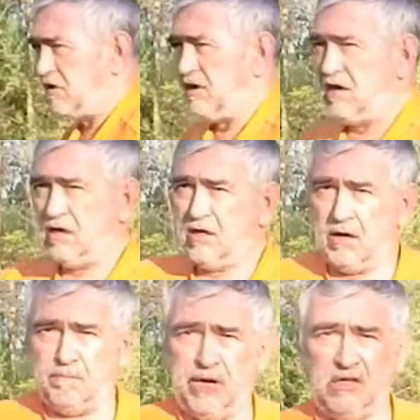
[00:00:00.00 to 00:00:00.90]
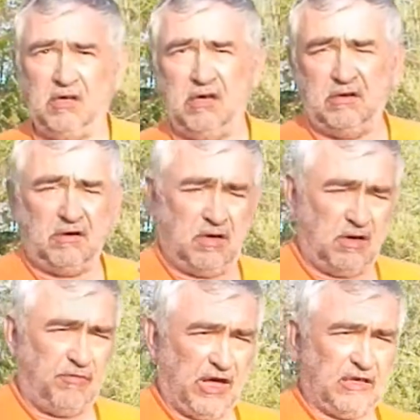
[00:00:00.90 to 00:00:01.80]
the opinion
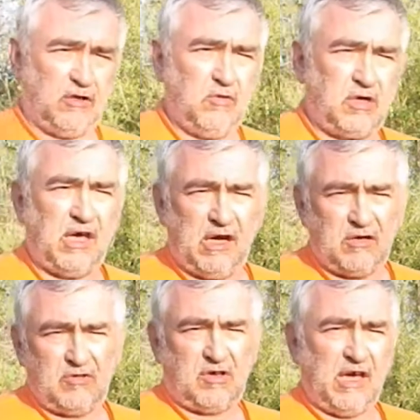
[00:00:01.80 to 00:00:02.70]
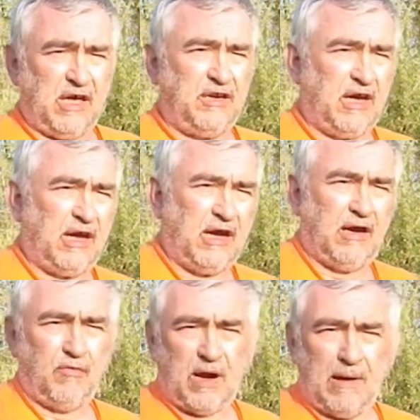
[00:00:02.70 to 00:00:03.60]
that you can't get
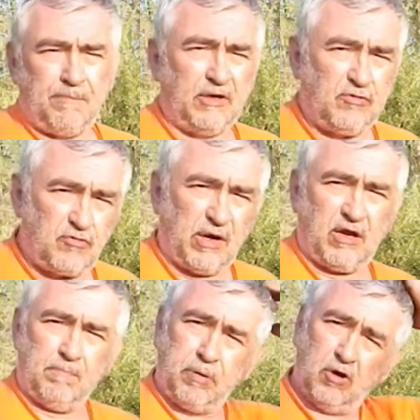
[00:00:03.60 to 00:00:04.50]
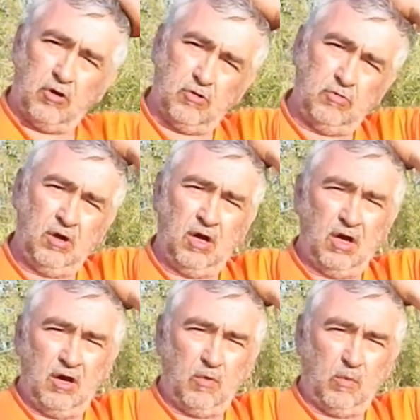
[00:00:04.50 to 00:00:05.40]
a rapid trigger pull
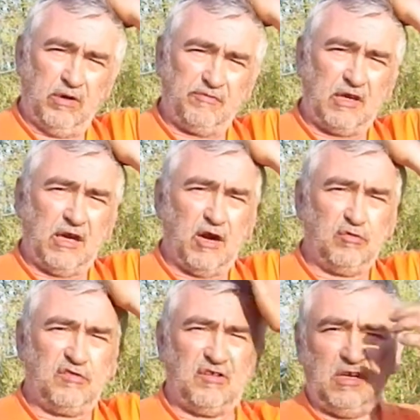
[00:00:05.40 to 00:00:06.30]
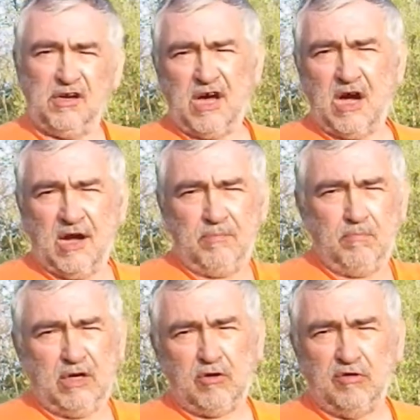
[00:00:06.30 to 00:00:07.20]
with the LC9
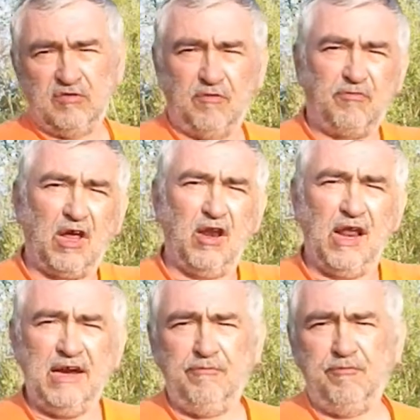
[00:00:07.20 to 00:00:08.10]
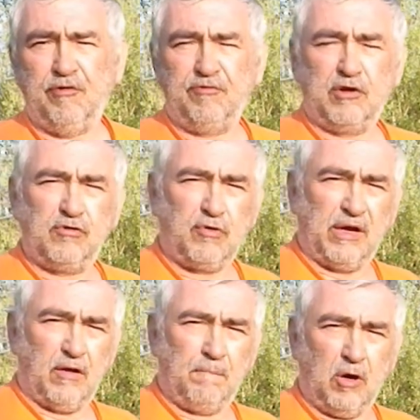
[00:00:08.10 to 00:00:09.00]
because of the length of the
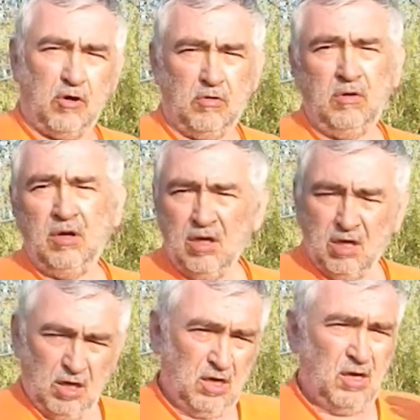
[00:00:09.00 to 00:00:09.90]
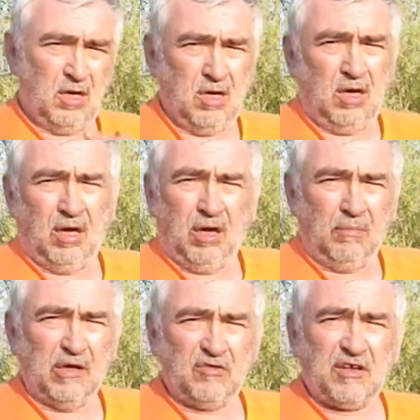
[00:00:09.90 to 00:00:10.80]
trigger pull.
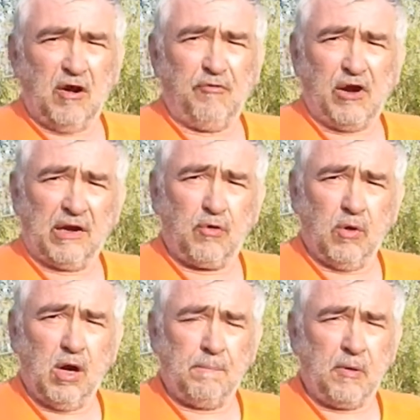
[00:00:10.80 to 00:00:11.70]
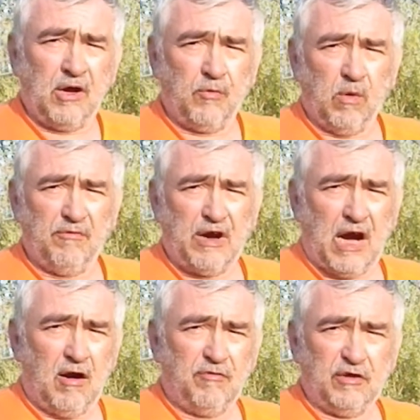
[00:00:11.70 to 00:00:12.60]
Myself, I grew up on
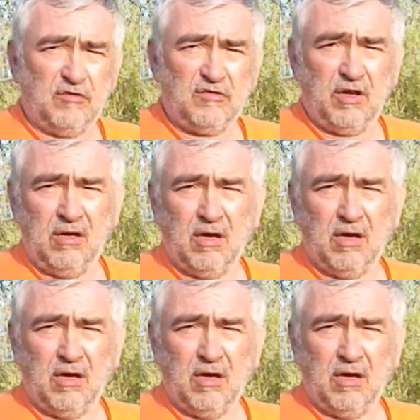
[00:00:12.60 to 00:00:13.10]
revolvers.